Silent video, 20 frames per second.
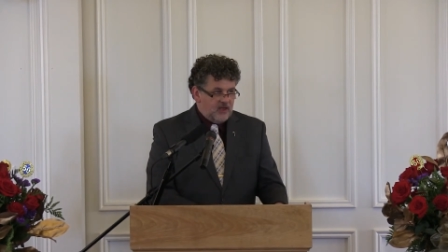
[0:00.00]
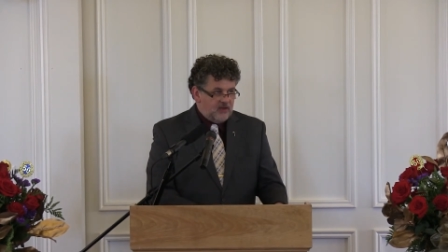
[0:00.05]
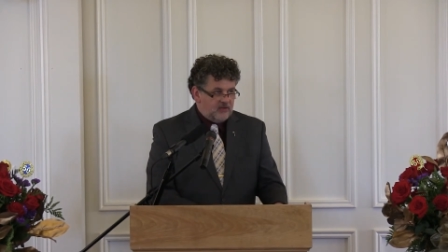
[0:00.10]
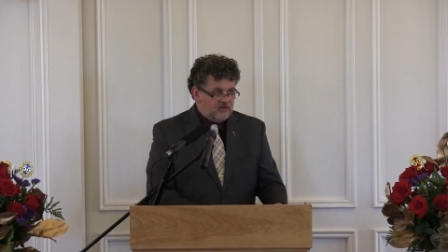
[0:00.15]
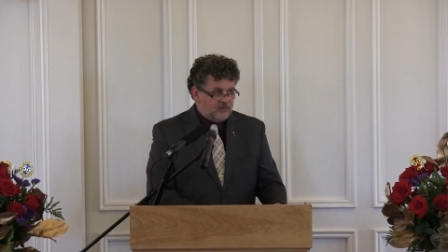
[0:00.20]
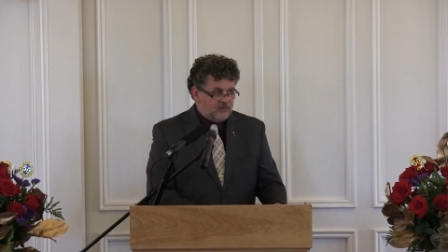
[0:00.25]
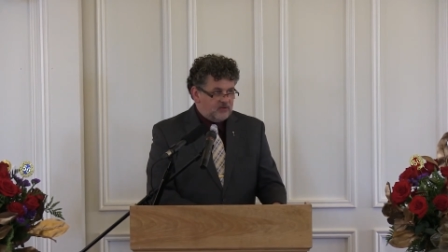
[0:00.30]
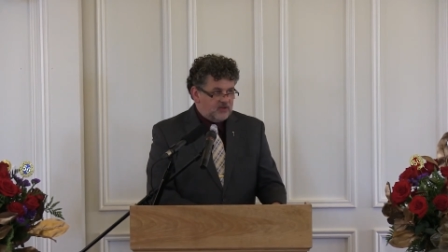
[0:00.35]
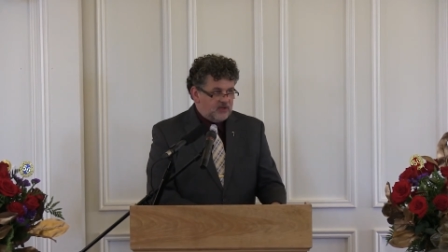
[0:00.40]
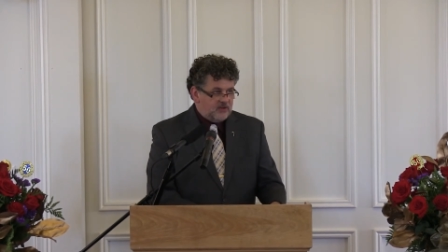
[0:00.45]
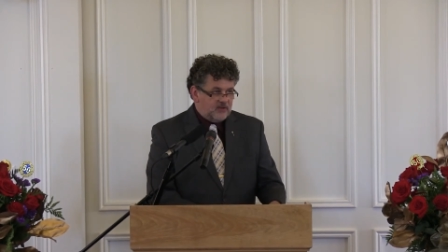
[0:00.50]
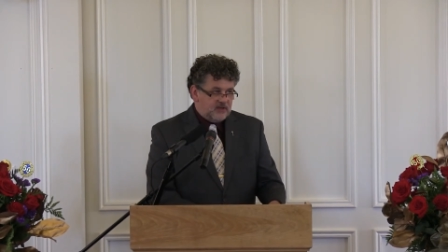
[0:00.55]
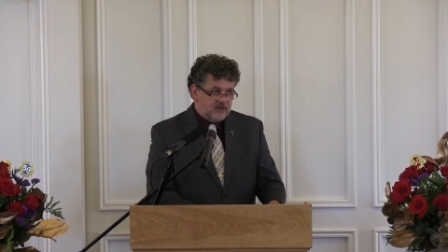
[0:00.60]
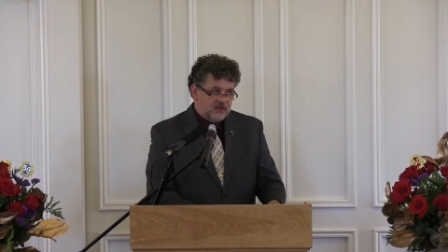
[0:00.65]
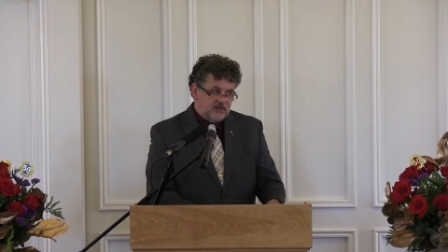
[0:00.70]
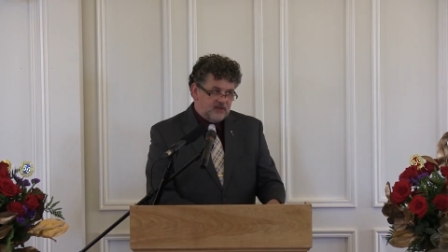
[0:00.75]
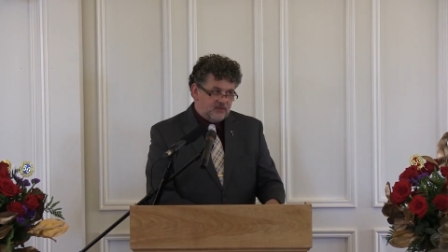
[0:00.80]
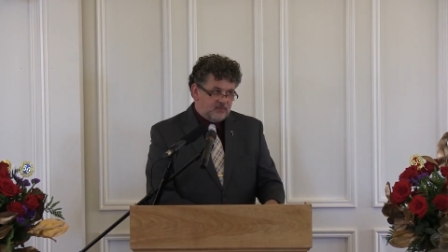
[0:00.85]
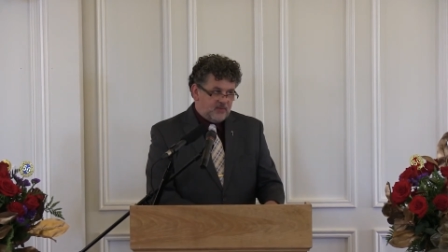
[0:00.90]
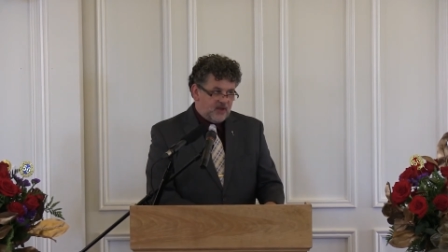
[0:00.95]
some
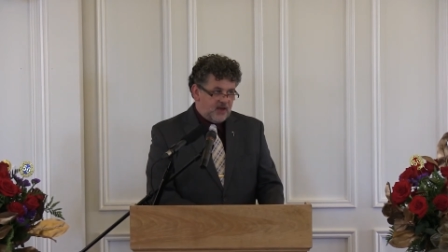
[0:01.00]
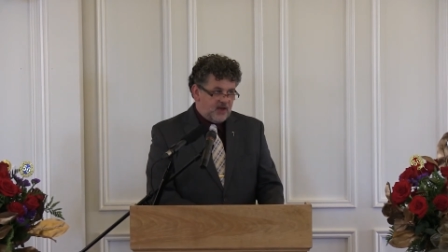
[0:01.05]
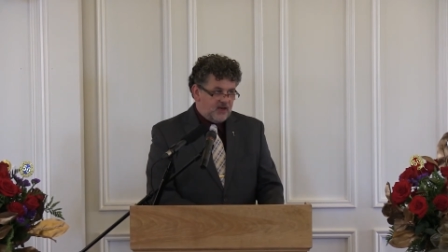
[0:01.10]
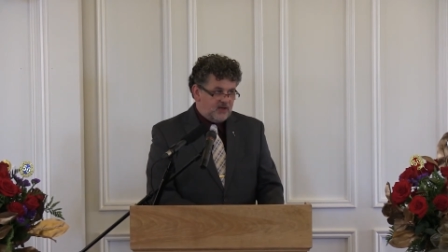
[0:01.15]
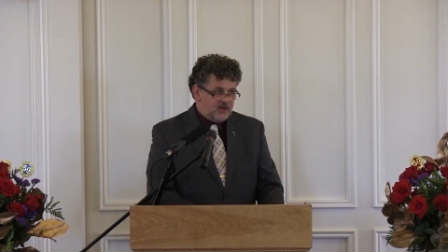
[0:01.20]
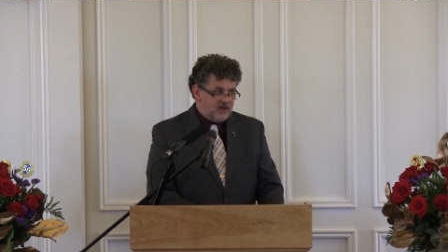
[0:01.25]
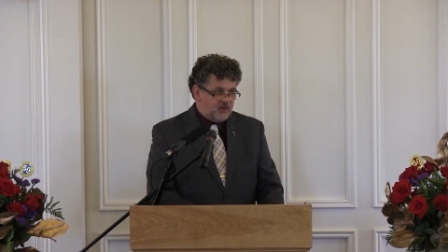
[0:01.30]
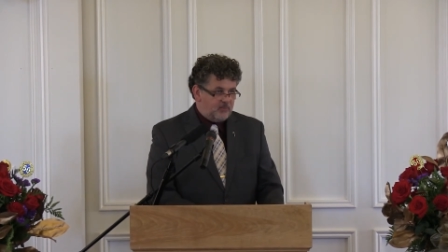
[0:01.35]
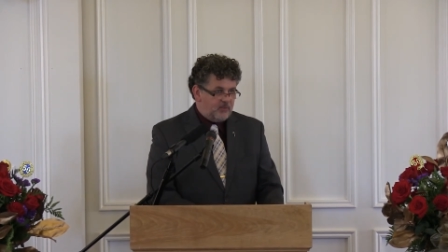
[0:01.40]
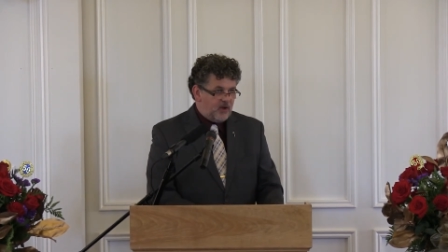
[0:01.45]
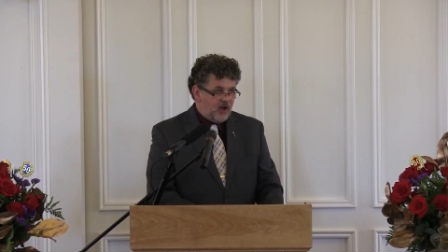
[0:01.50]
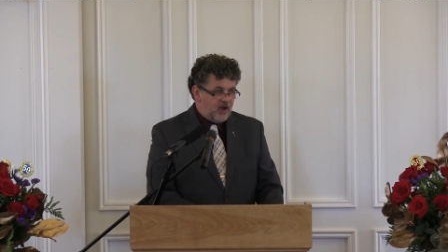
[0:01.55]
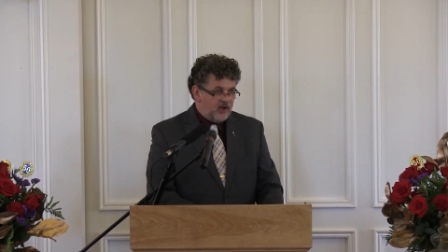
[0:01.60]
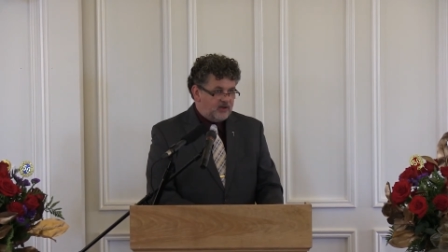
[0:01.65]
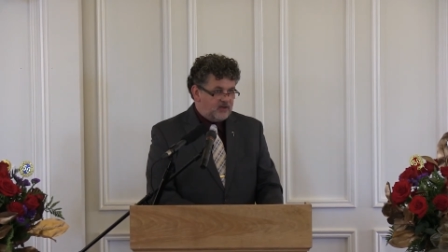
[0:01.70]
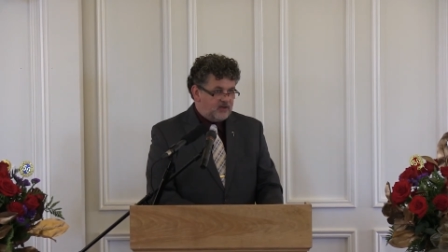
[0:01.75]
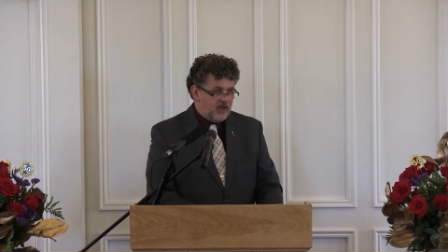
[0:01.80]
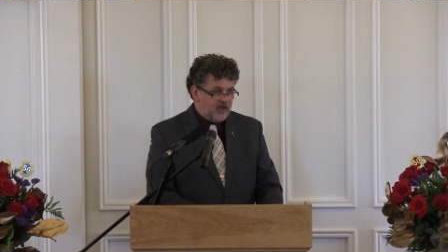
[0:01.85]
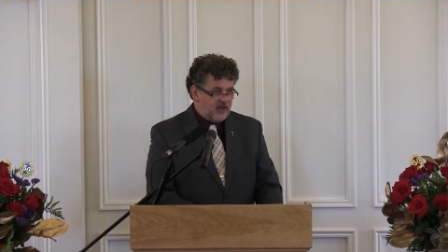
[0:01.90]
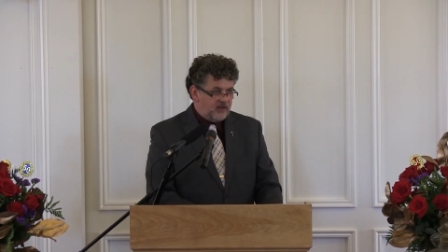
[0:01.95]
DVDs made and a
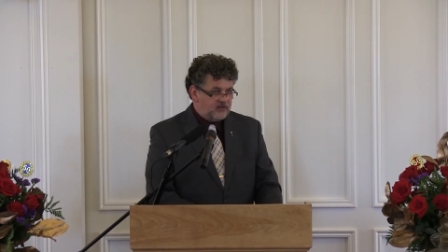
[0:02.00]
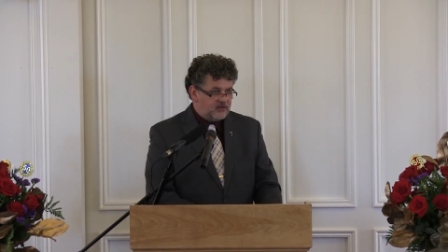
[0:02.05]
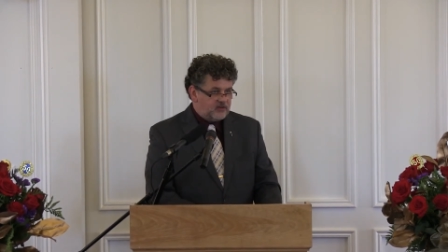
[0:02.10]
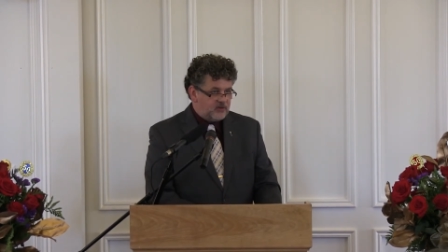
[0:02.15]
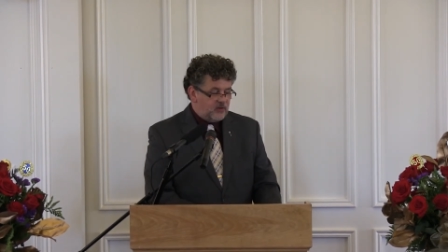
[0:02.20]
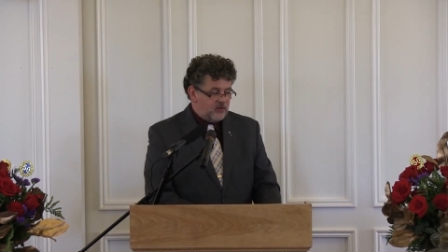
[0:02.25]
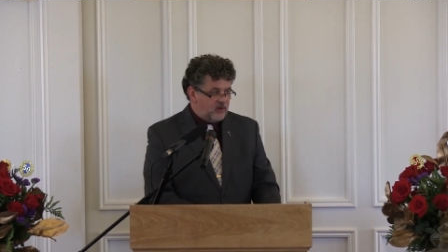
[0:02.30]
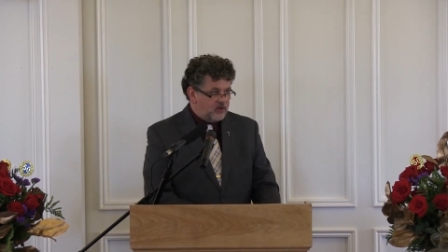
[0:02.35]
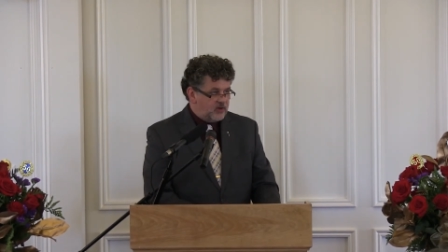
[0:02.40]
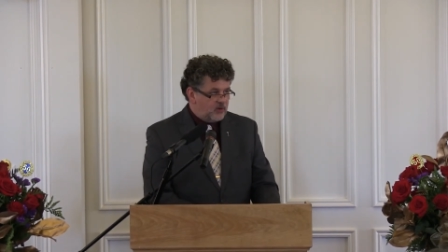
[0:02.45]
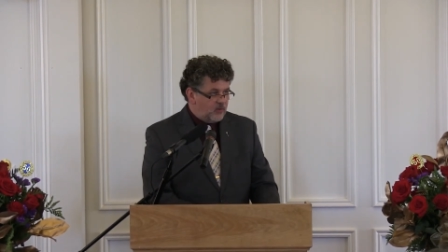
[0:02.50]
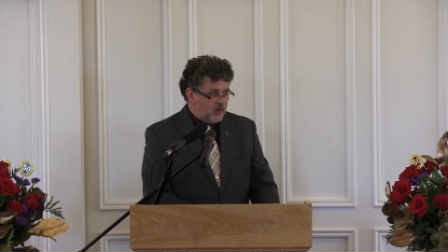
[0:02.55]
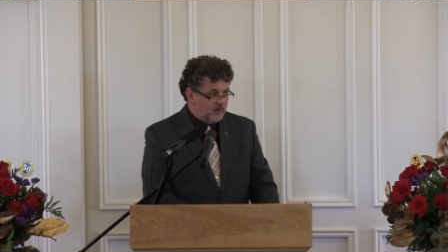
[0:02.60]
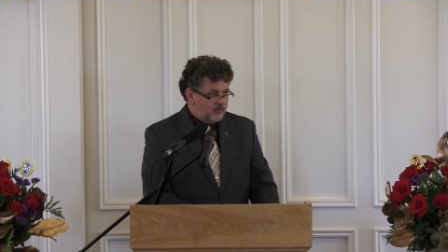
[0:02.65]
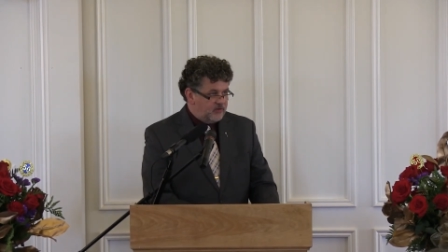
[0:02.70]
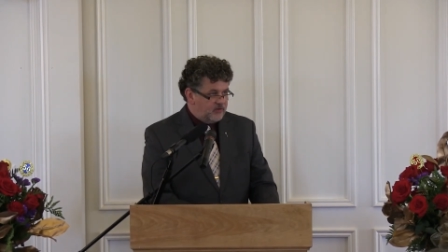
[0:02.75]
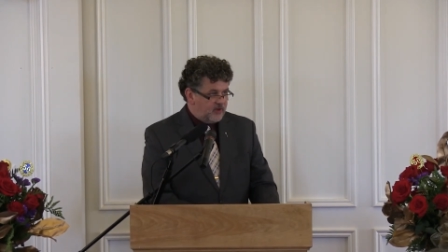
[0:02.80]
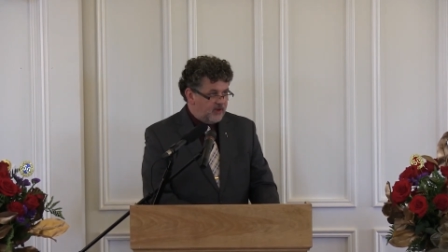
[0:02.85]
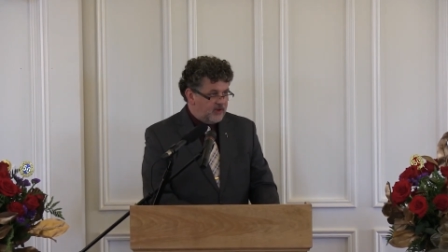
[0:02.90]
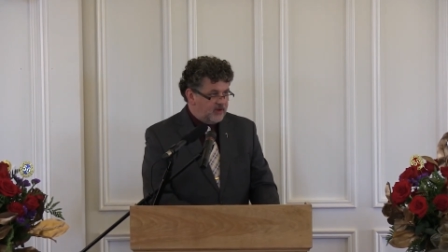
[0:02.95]
podcast to go on our
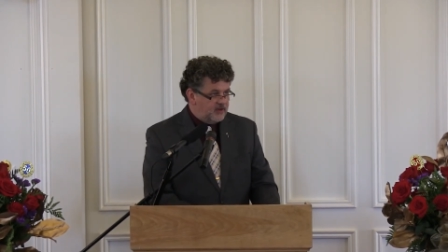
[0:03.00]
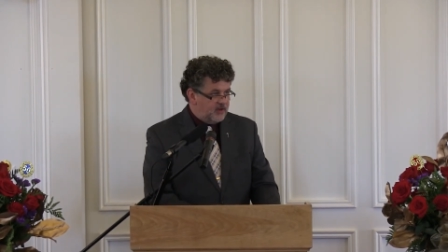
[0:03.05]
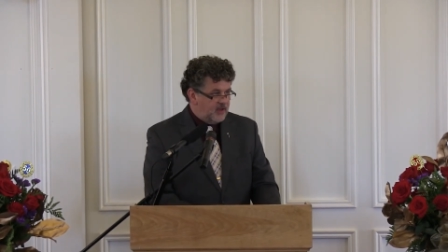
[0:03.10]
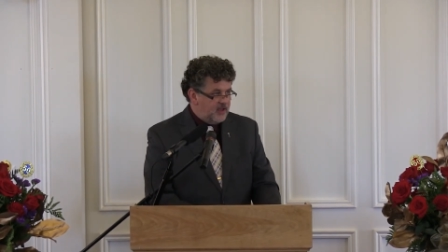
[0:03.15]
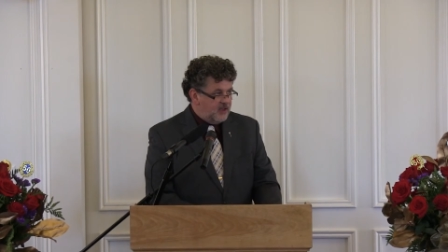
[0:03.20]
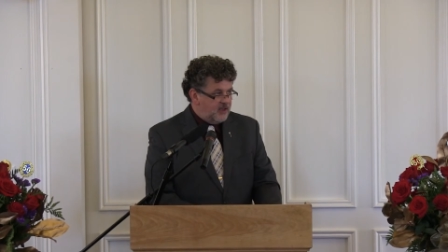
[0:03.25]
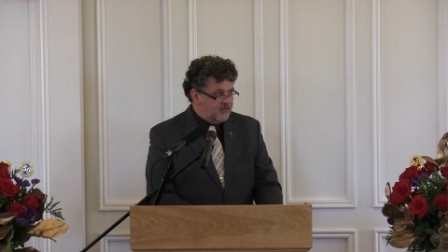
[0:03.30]
website